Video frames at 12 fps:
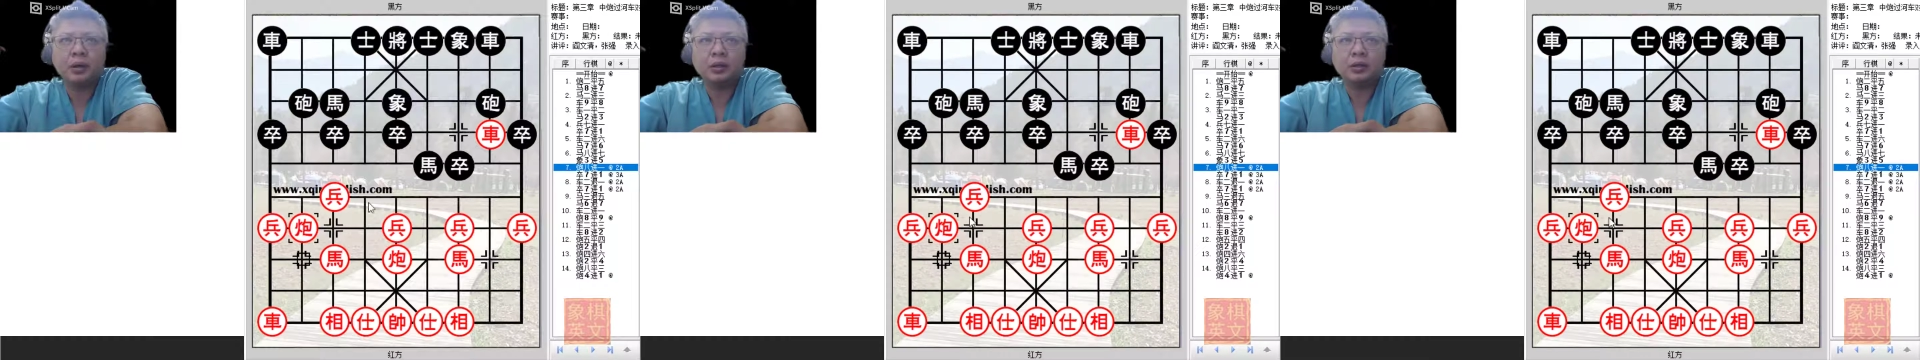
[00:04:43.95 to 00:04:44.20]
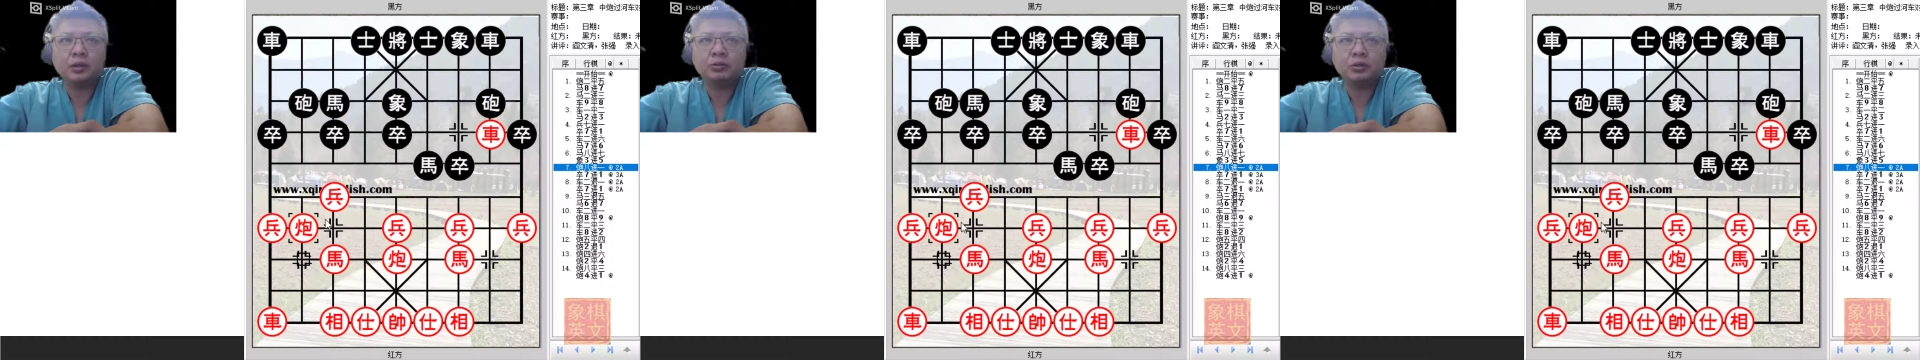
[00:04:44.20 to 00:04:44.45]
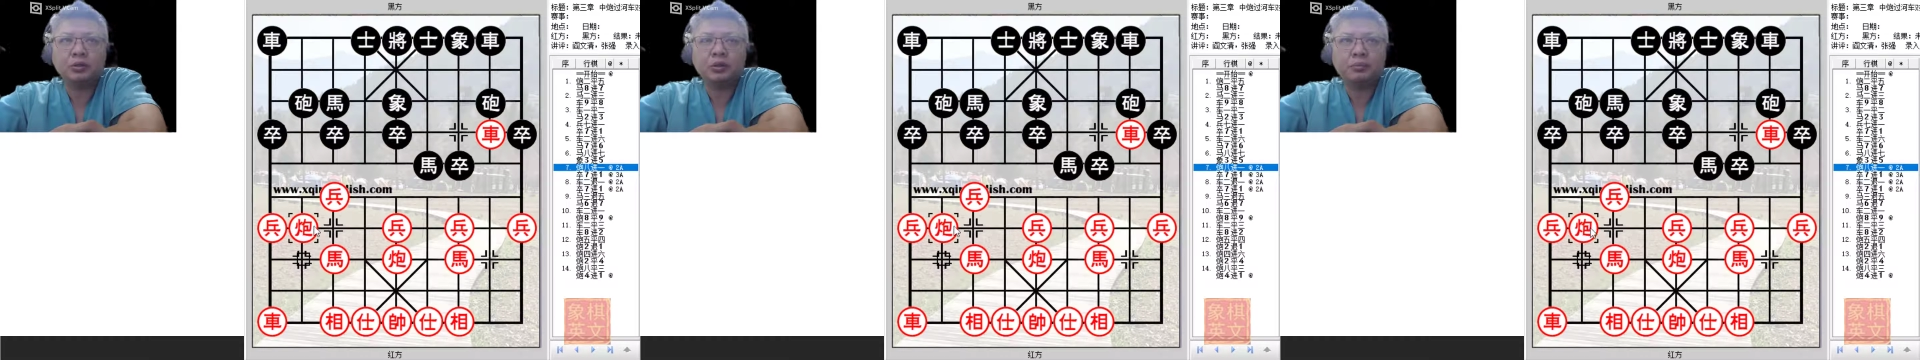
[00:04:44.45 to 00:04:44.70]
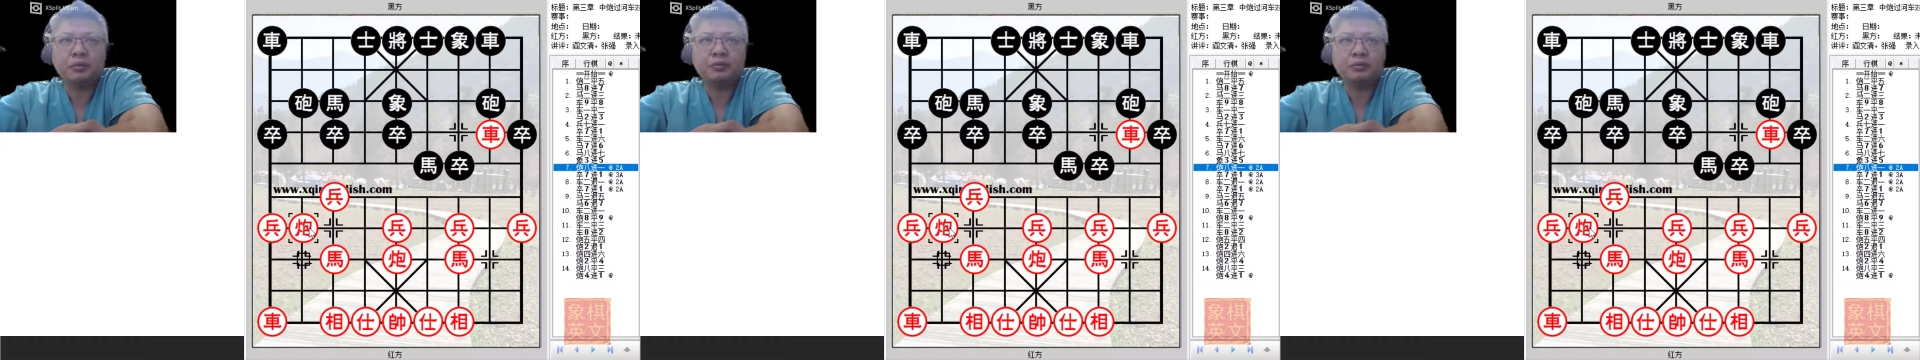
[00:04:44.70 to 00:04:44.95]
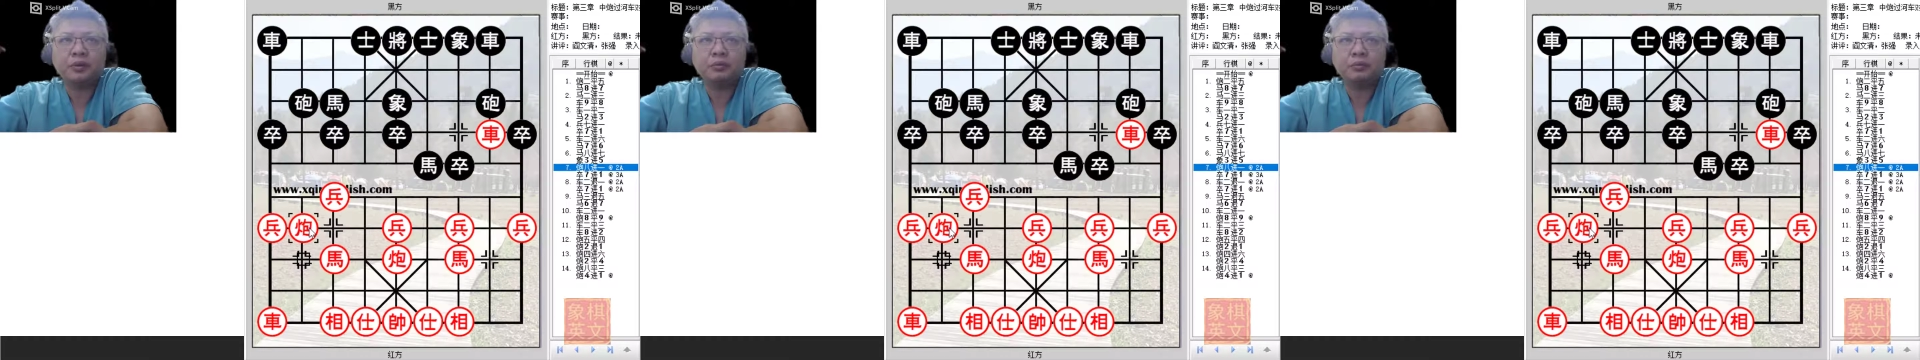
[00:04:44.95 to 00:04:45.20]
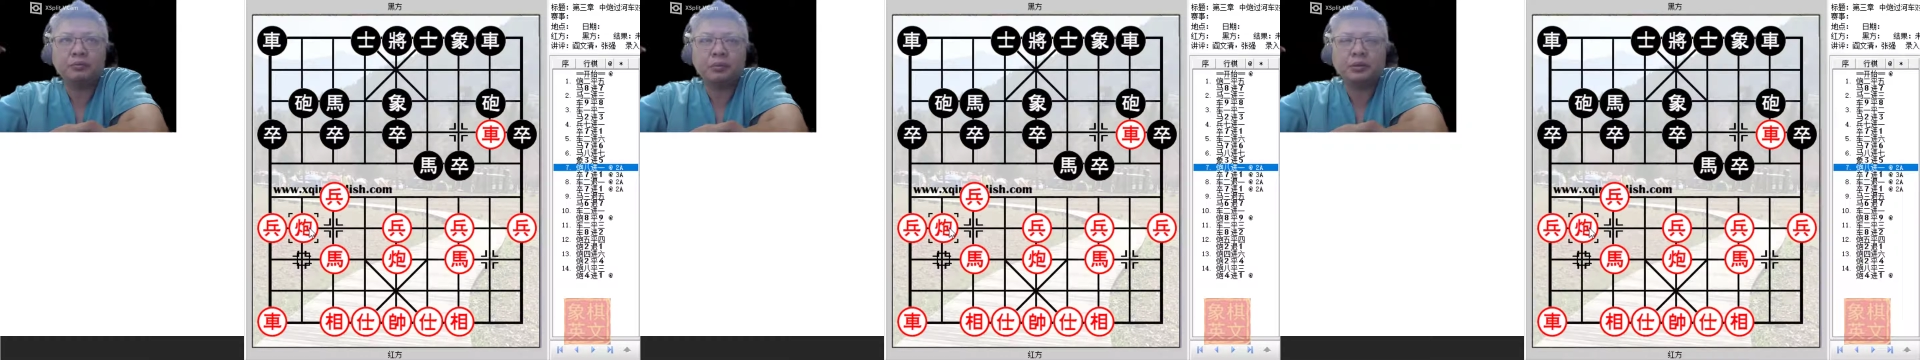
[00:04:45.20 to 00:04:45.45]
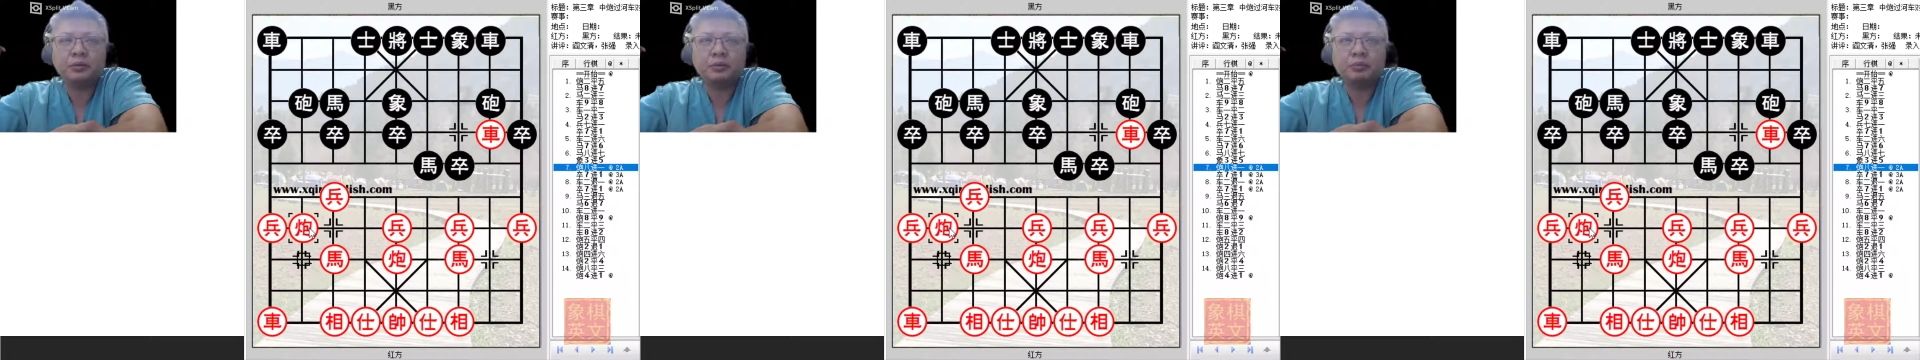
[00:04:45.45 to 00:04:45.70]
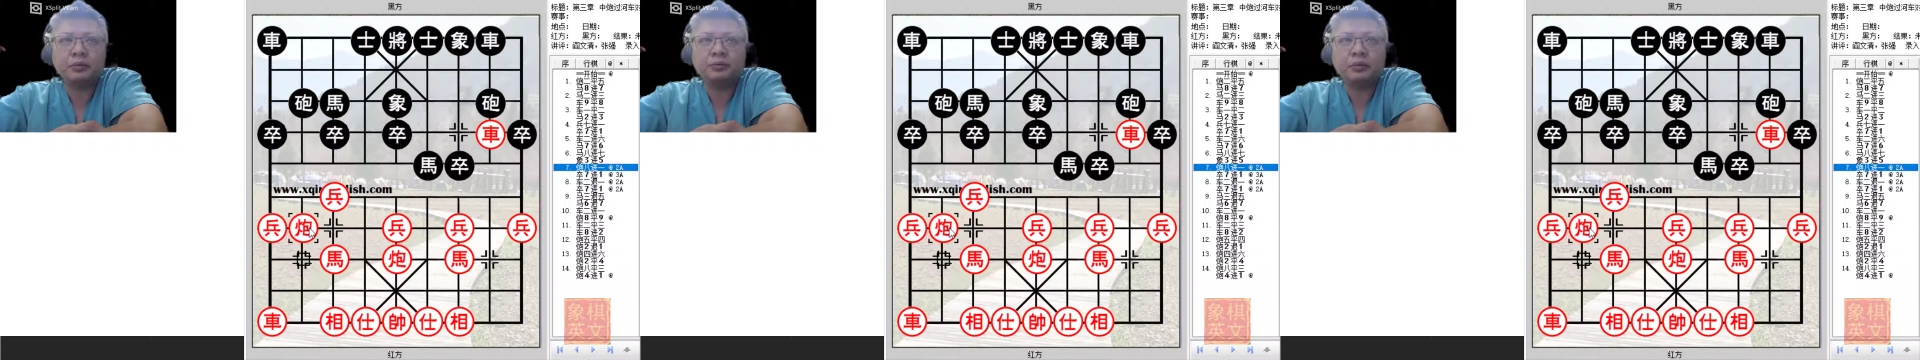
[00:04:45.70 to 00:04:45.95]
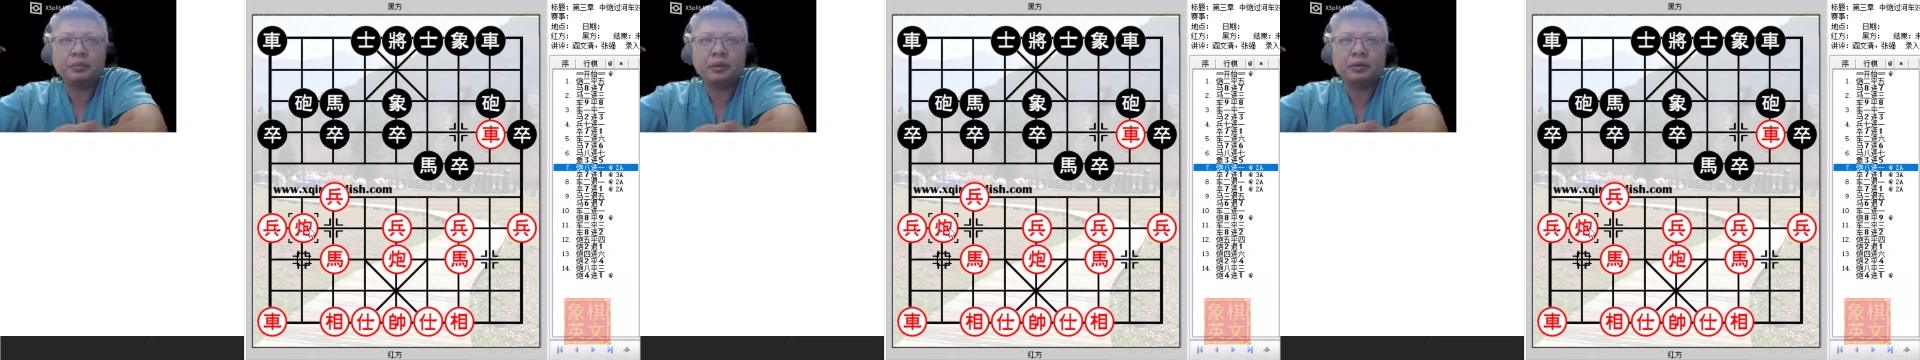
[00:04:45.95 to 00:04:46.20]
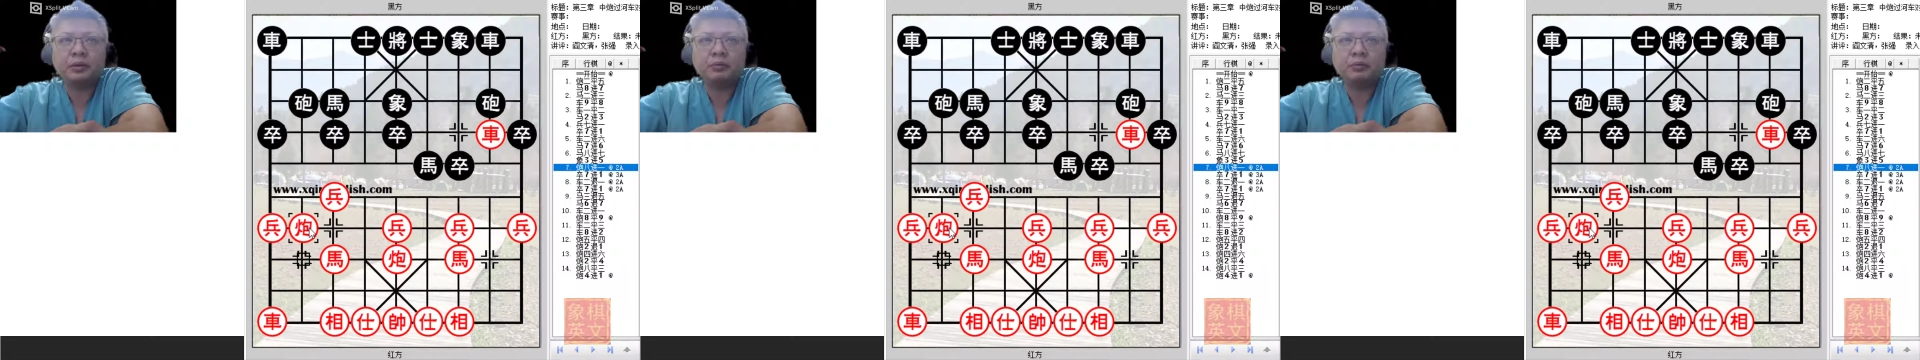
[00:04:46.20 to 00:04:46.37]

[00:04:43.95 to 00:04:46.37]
this was the preferred method